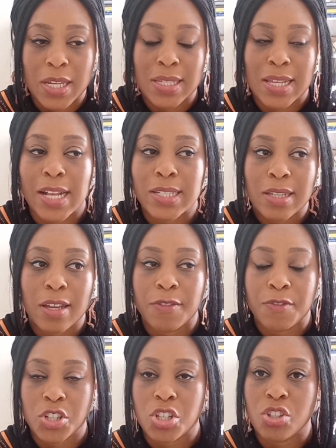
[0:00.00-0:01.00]
because that's
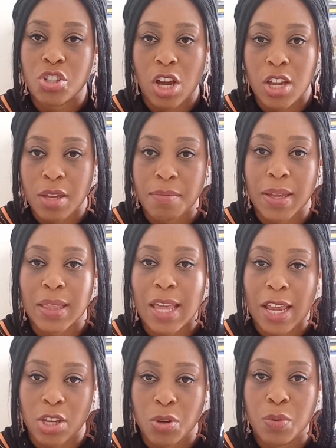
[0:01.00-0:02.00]
the official document
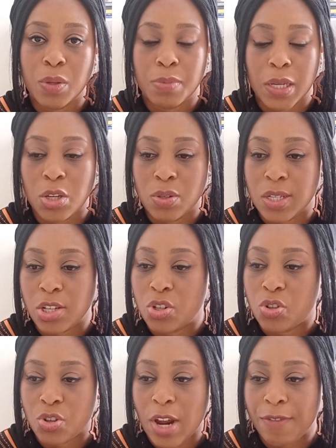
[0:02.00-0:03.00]
that you will be
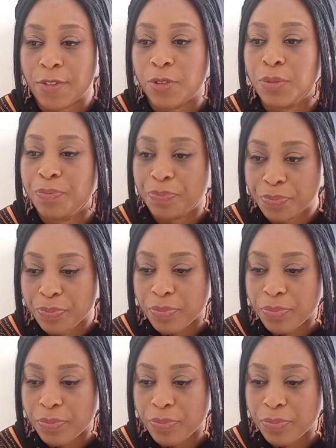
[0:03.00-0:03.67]
using to travel.